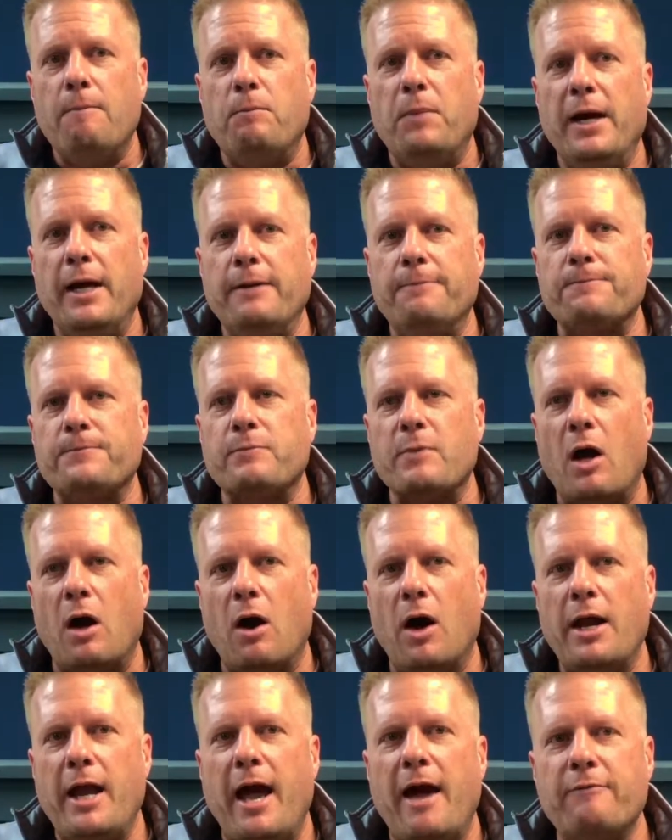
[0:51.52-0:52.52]
But
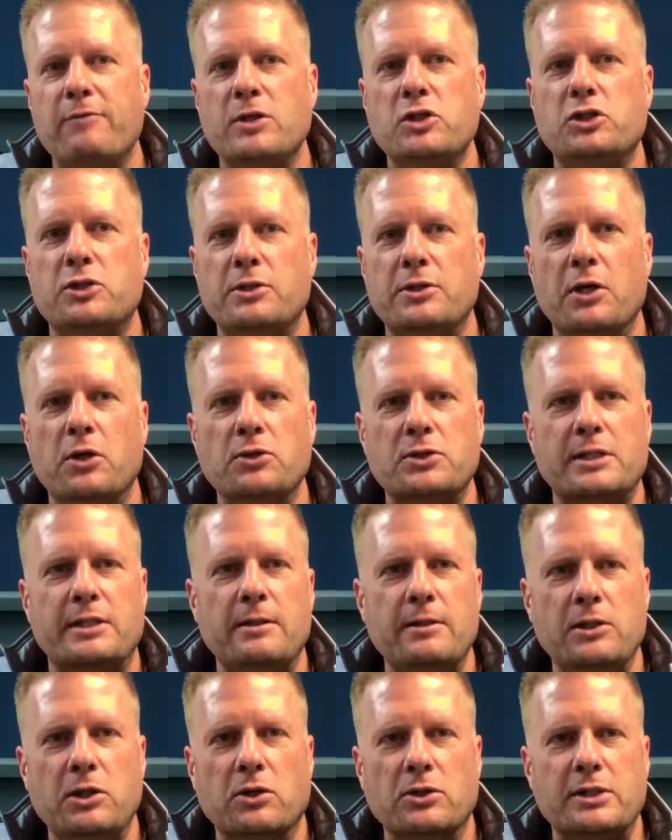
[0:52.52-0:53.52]
on average,
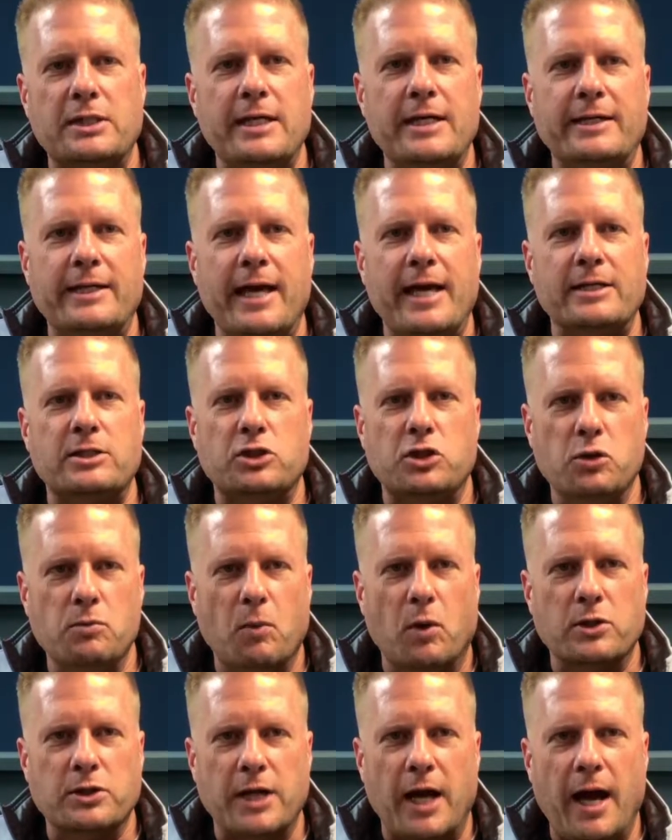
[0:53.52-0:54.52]
you'll see a guest 2
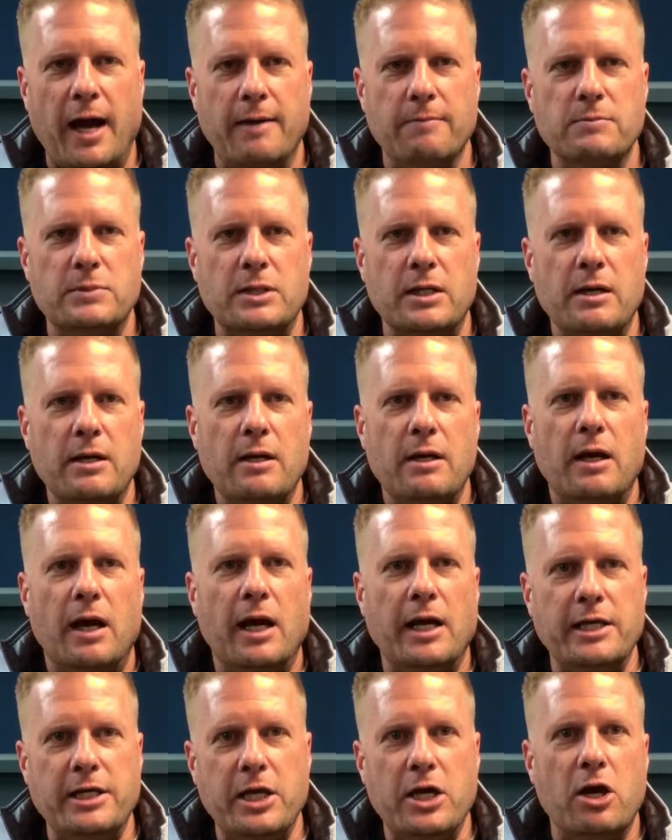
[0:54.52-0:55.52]
more times
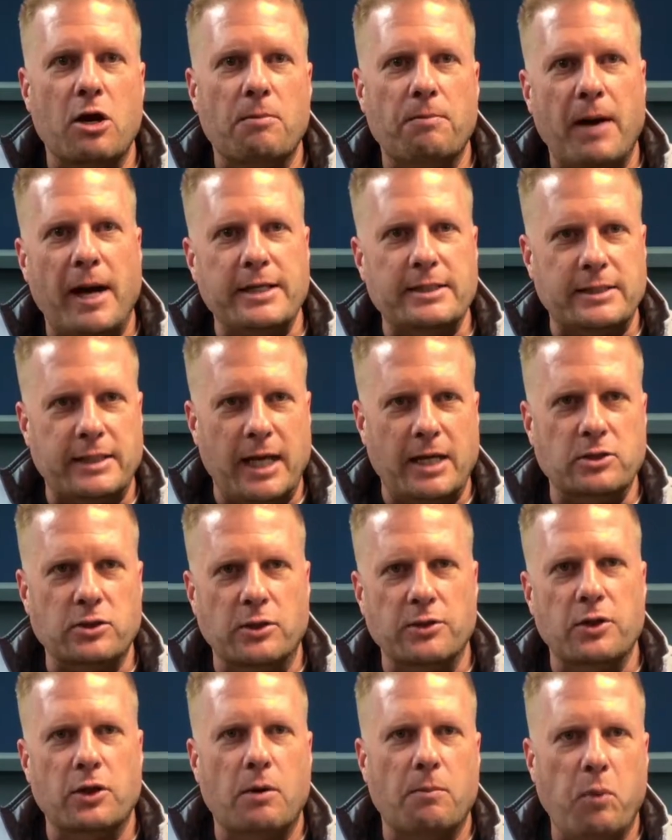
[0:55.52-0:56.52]
a year by
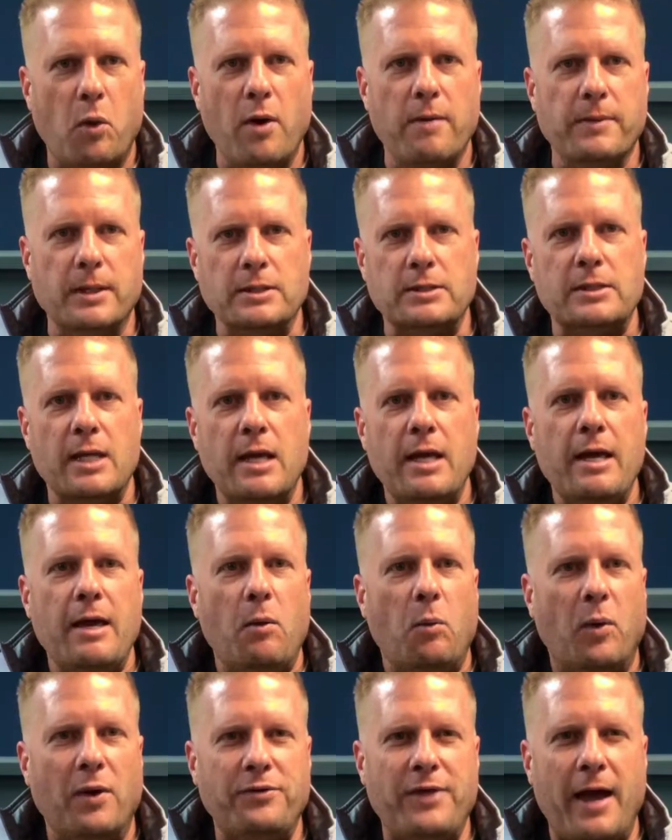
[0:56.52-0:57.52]
scheduling their appointments.
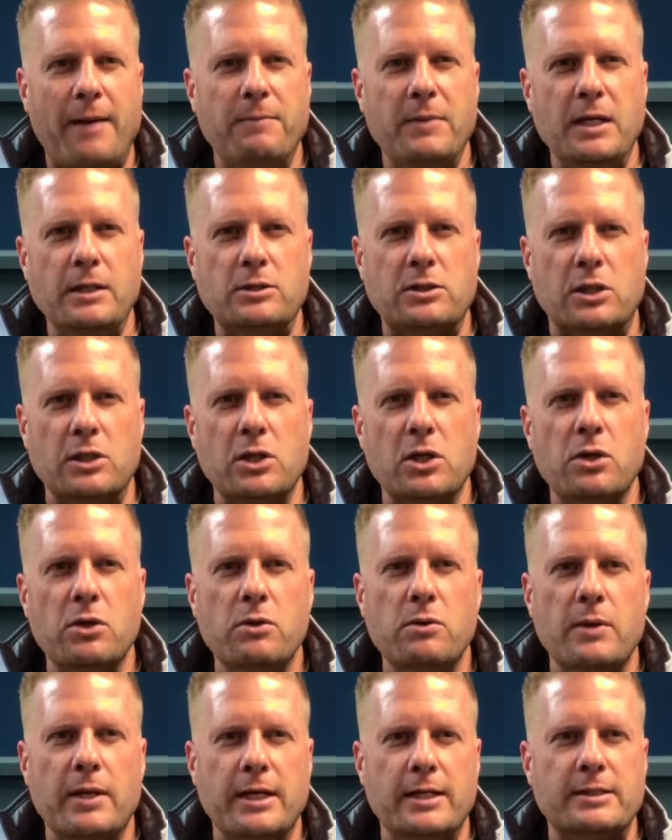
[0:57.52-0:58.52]
What that means to
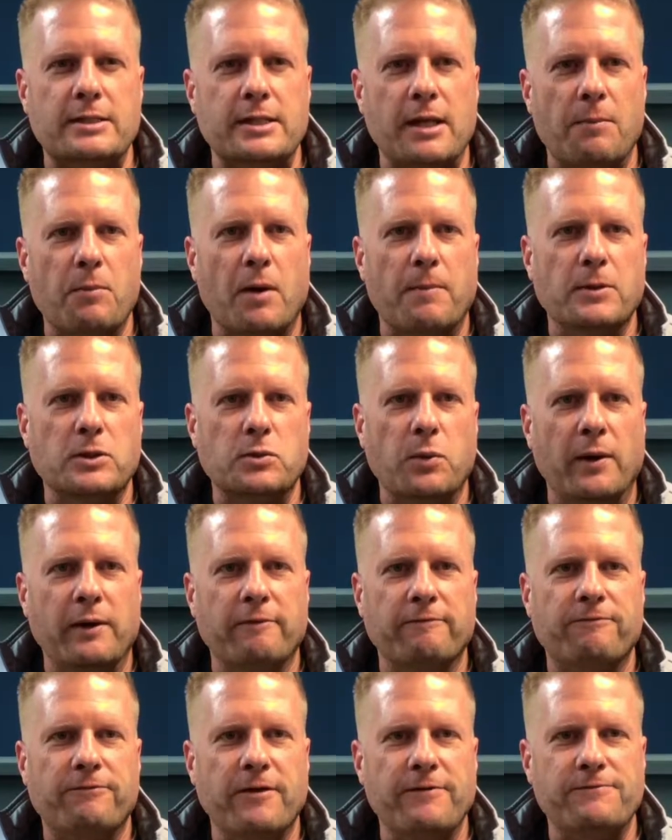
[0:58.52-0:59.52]
you is somewhere
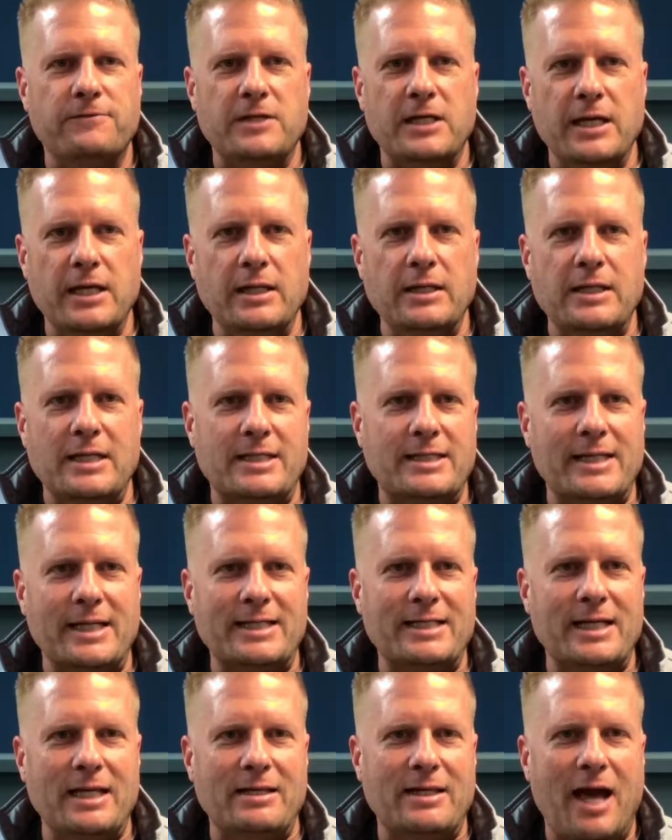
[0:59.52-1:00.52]
between $15,000 to
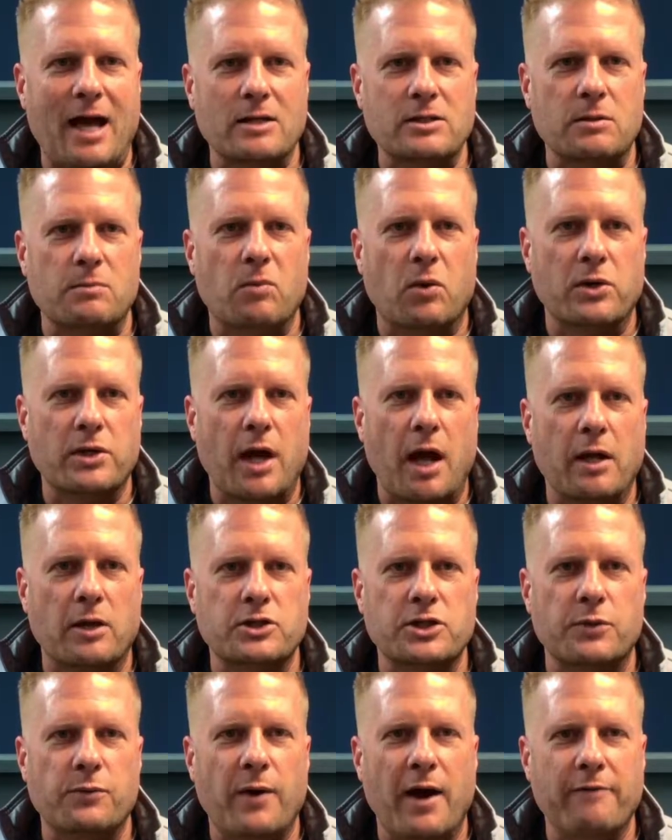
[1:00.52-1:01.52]
$60,000 more
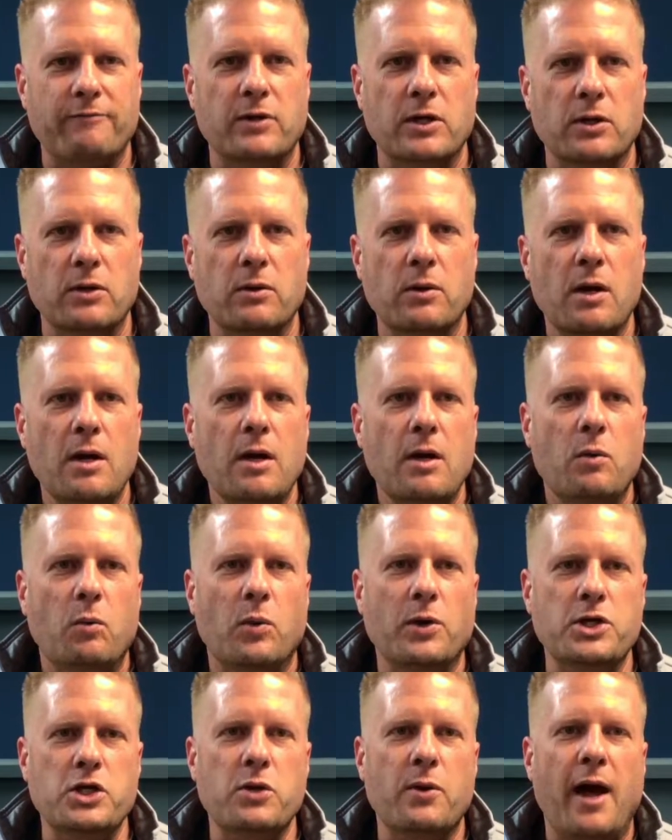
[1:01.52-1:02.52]
dollars in revenue
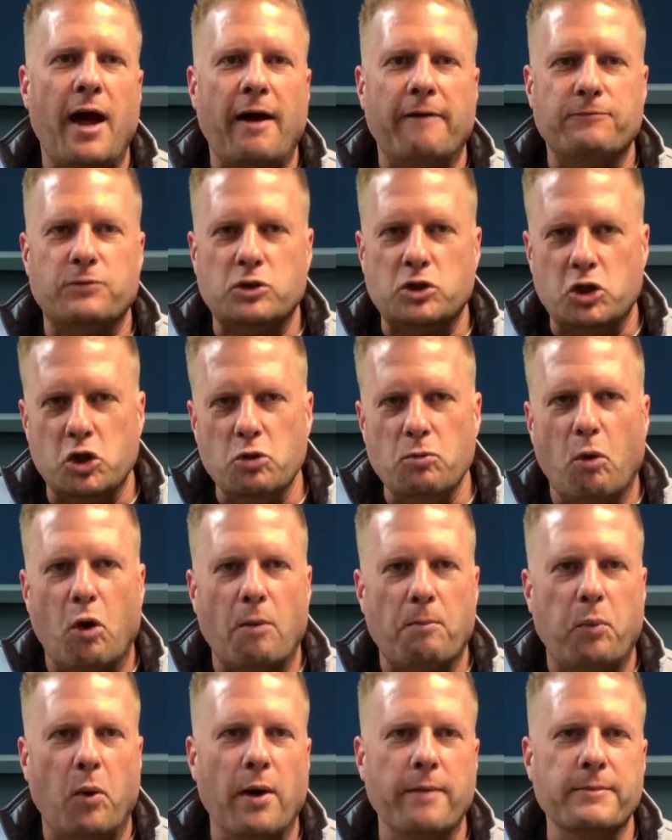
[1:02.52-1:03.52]
when you have 2 more
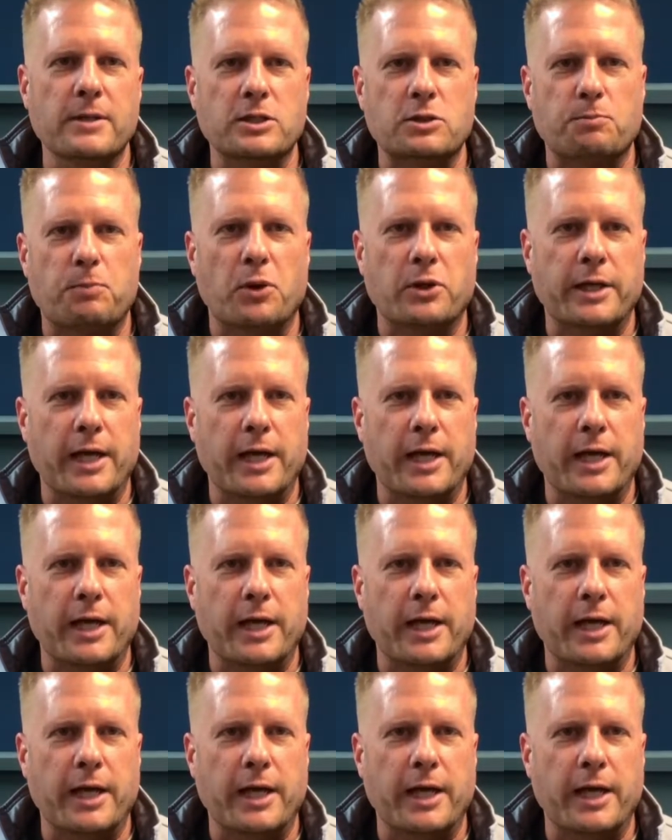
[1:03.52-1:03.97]
appointments per